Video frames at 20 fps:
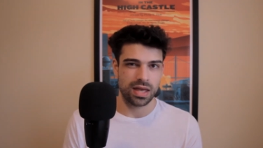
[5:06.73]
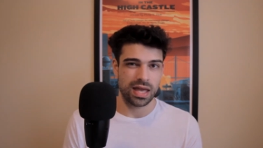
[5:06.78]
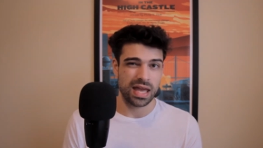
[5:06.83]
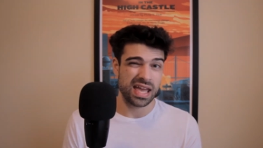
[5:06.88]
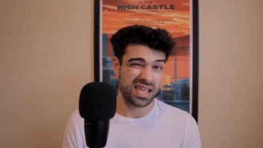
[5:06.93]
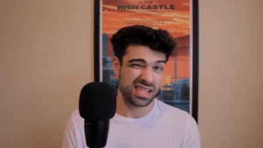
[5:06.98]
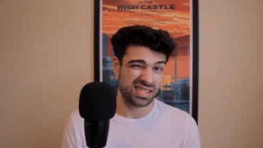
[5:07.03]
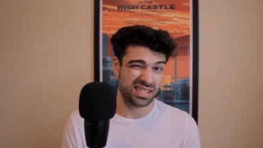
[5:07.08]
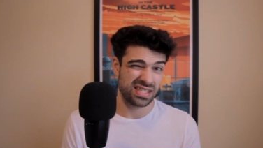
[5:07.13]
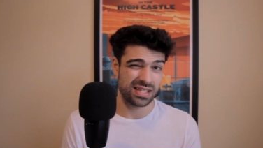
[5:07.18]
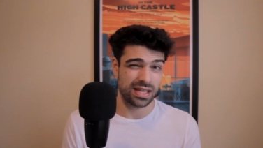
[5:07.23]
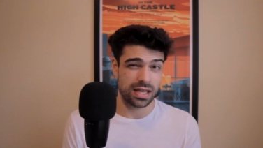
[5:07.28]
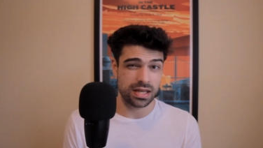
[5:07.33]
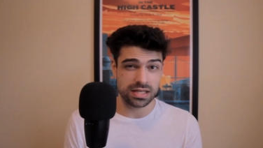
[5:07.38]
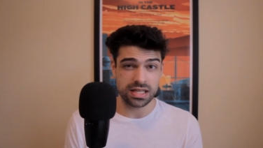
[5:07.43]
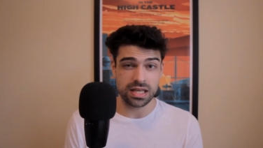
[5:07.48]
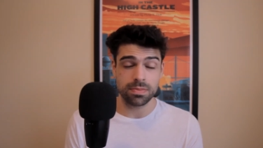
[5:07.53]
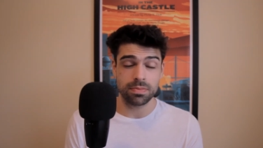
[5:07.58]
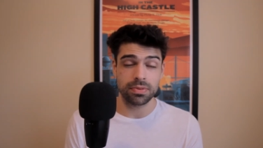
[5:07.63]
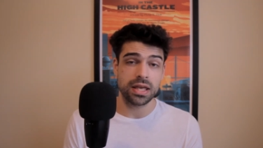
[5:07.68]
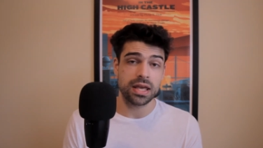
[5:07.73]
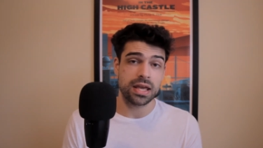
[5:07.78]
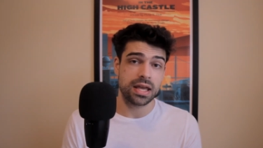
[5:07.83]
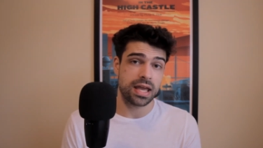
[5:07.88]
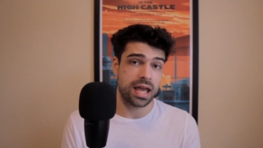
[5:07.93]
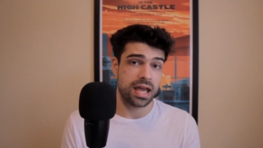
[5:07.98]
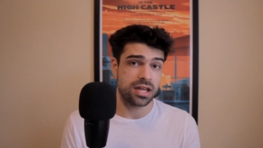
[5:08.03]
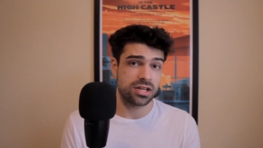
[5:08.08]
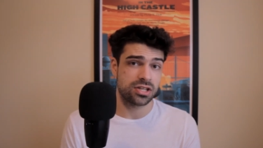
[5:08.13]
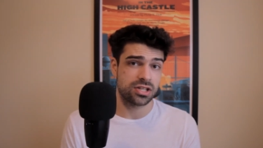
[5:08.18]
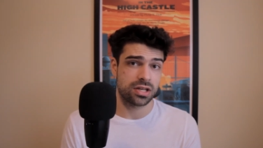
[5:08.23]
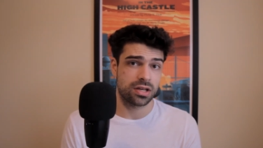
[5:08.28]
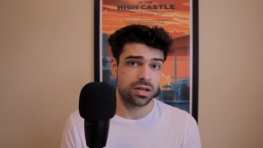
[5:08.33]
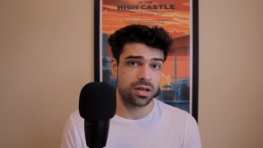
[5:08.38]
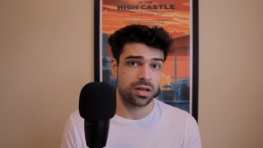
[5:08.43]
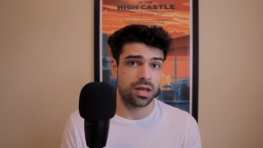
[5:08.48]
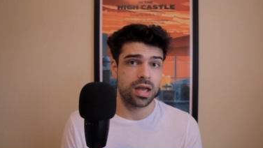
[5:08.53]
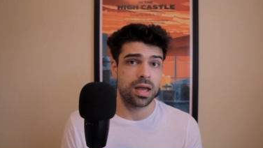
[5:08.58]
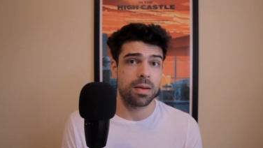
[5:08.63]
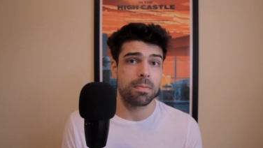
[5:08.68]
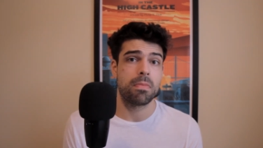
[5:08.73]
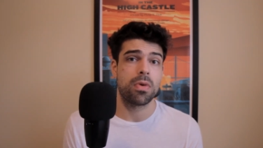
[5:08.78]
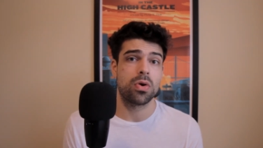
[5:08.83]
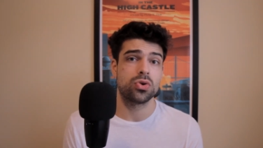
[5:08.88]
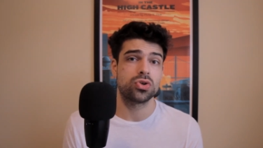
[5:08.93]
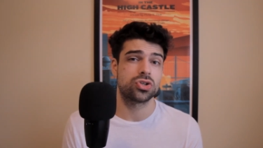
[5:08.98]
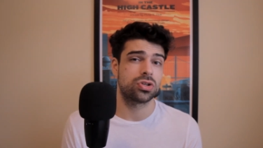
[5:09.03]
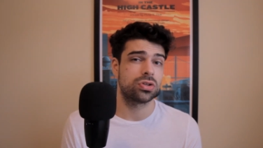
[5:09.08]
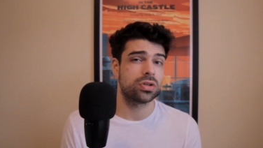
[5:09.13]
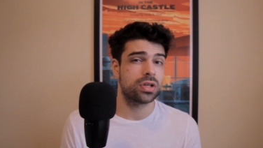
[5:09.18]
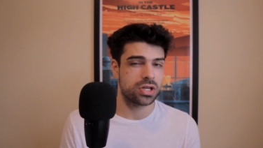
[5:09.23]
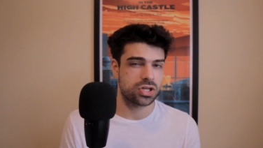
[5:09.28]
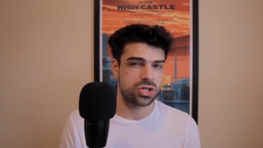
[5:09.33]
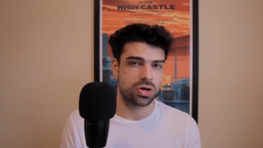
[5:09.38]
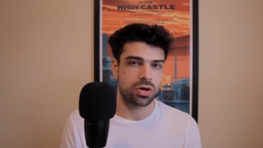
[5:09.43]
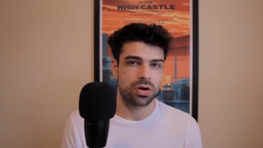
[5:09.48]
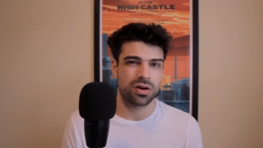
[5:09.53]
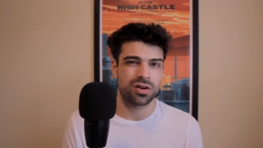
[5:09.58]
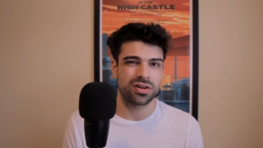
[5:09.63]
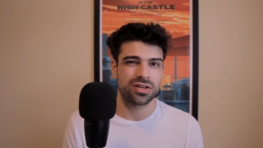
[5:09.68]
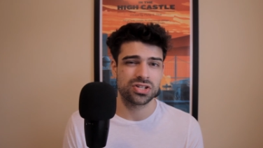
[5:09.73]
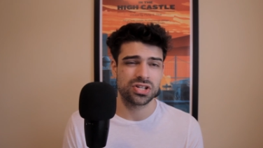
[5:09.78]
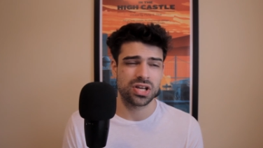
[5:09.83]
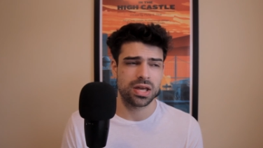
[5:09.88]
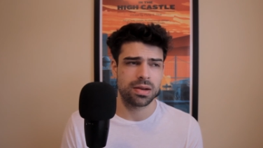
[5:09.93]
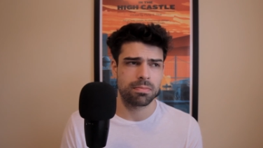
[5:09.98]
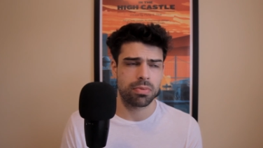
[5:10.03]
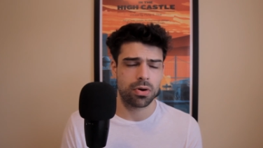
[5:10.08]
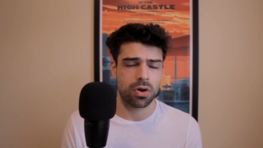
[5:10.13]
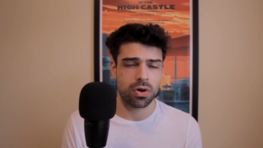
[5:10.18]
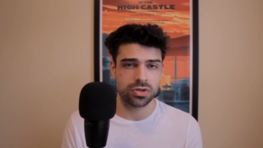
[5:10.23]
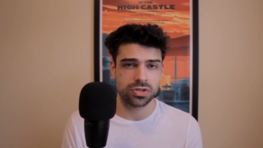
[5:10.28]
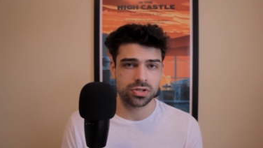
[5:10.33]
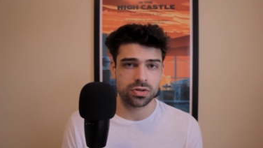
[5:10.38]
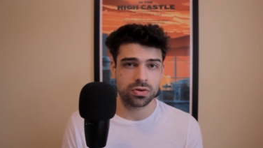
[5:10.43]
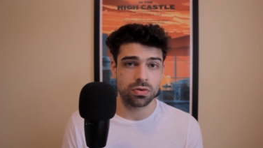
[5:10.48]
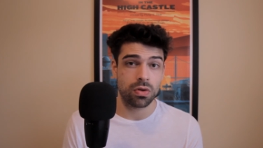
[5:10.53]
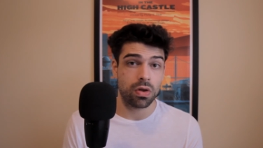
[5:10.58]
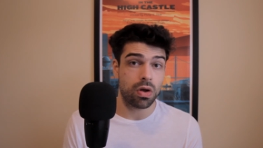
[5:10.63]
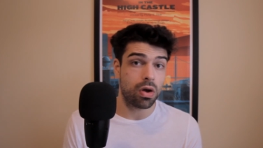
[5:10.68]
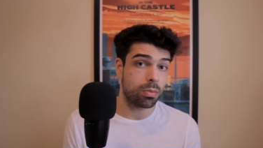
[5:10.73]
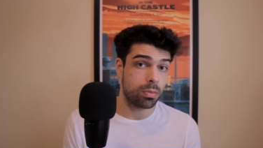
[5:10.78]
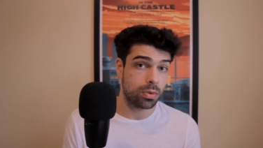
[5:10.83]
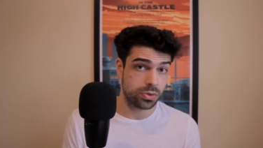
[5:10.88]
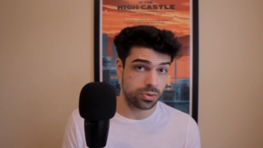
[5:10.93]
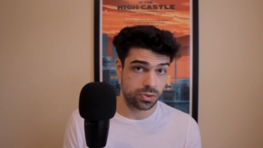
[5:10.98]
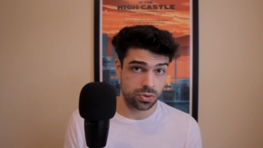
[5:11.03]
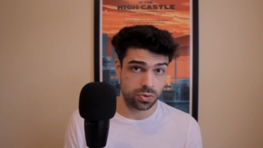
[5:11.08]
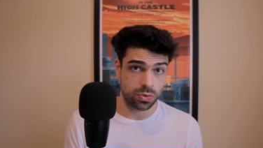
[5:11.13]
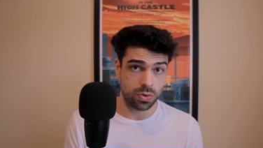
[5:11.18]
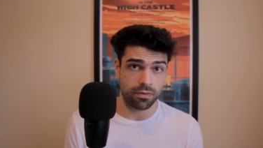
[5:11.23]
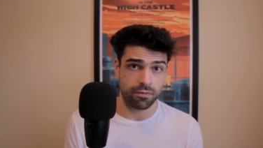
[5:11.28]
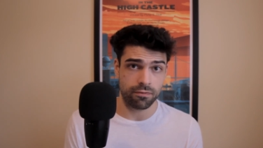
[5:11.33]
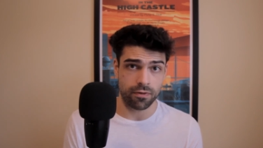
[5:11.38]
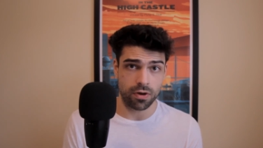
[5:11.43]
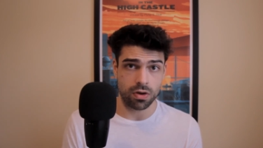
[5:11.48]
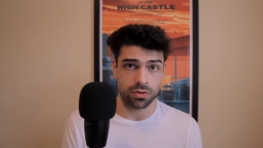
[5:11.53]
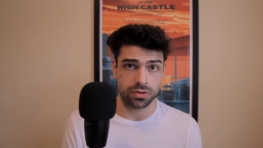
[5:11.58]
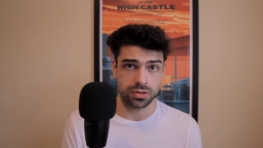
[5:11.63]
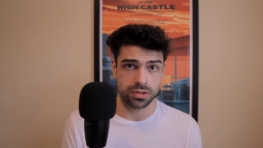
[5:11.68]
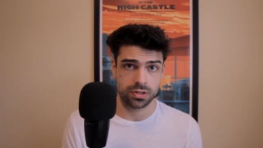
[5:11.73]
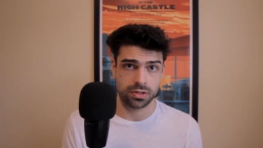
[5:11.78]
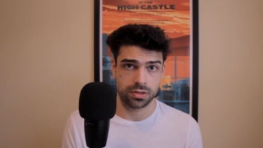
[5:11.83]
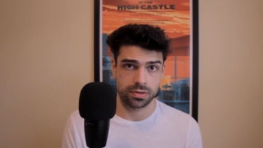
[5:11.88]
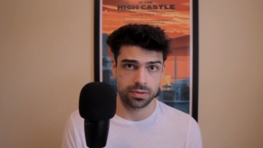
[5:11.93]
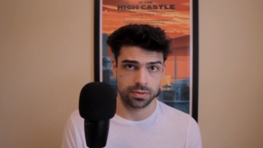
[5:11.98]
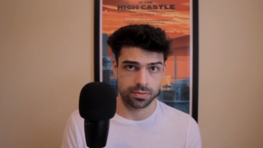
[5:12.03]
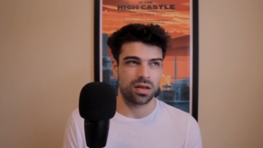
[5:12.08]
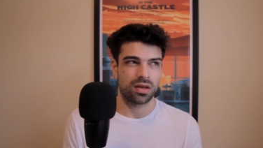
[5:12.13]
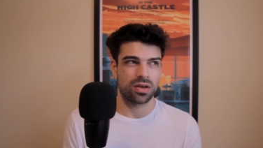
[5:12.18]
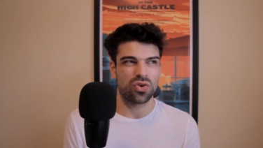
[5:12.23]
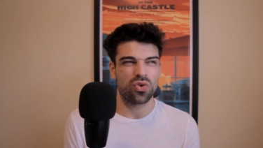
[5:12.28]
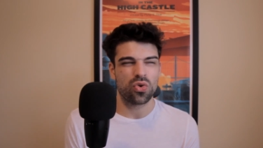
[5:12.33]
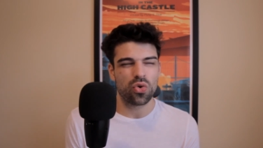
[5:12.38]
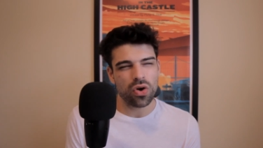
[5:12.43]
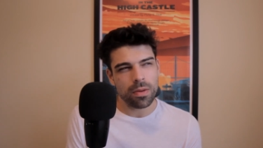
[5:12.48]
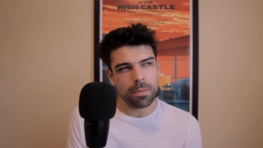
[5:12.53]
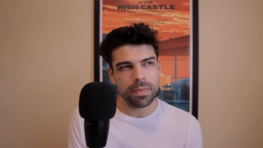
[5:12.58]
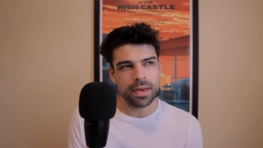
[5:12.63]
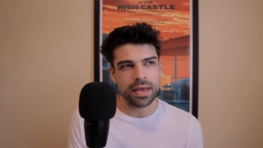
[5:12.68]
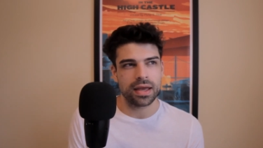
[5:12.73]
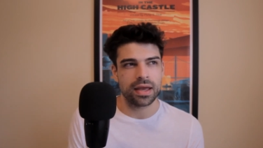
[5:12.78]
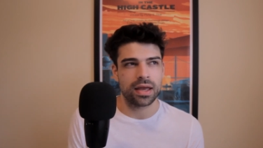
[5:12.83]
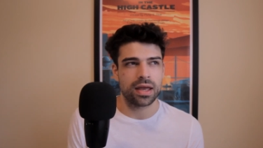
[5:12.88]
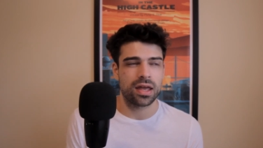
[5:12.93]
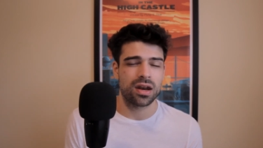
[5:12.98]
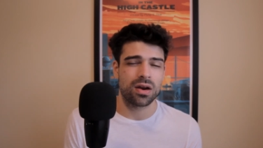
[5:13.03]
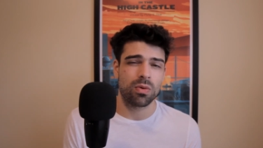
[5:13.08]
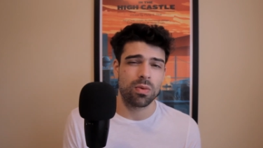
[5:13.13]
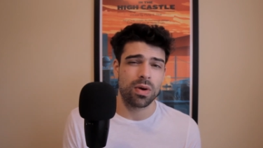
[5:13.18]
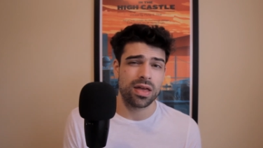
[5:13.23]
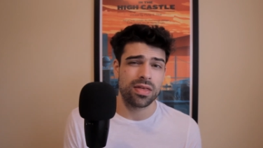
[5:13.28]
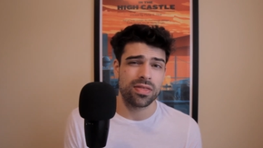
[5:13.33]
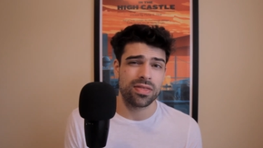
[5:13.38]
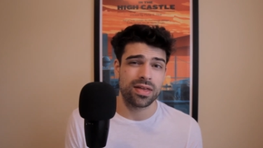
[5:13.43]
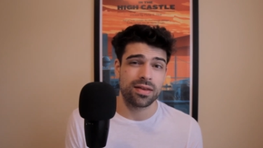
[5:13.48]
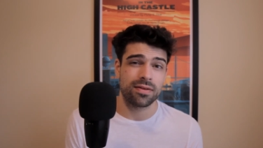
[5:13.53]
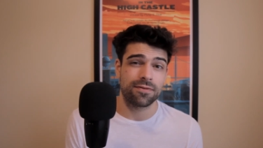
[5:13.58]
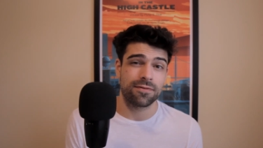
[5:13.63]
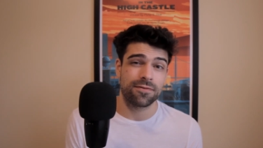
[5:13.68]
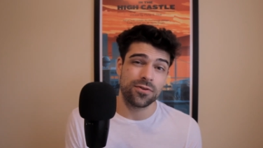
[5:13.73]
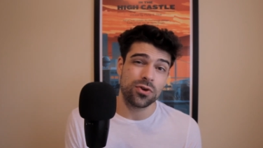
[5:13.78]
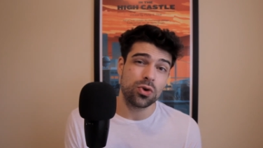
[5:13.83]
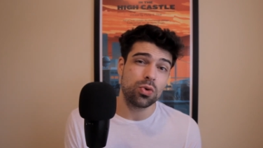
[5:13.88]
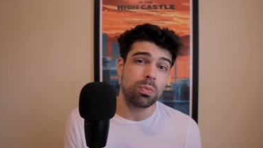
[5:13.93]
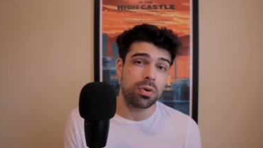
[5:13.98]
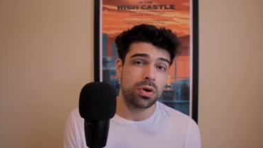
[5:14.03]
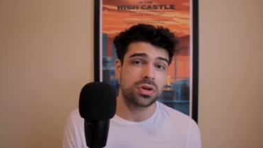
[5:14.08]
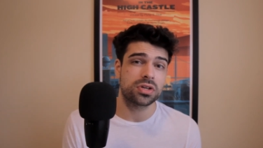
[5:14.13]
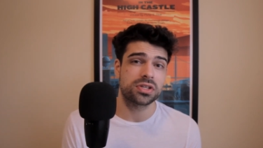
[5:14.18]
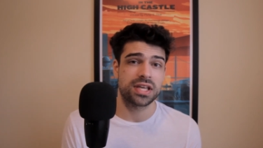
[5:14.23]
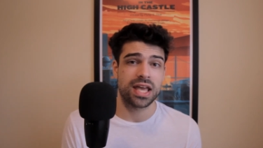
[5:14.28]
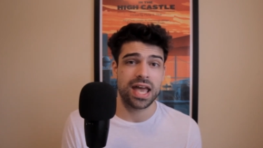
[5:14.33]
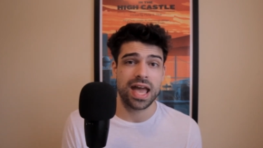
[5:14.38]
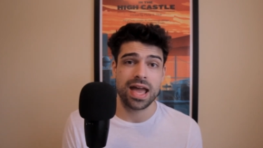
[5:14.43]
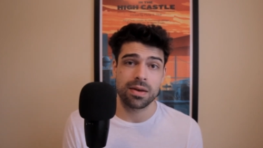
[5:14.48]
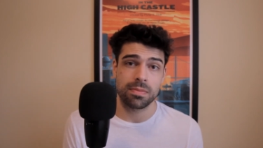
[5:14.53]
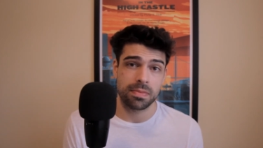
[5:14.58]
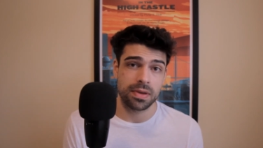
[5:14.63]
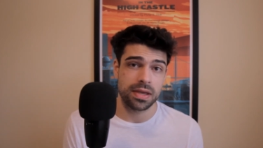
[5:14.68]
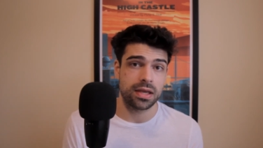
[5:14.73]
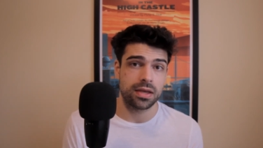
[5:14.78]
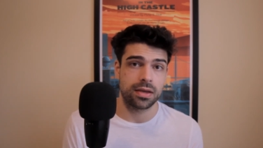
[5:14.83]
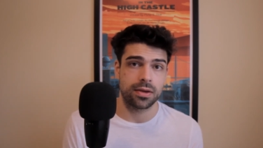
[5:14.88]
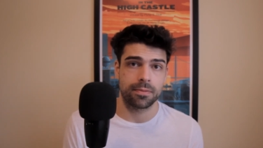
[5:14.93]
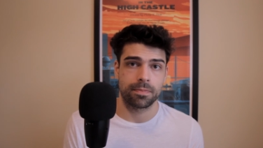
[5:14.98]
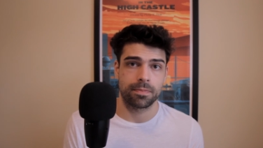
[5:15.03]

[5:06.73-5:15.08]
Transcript: It's deeply engaging, emotionally charged, and personal almost to a fault. Gripping in a way that few books can be.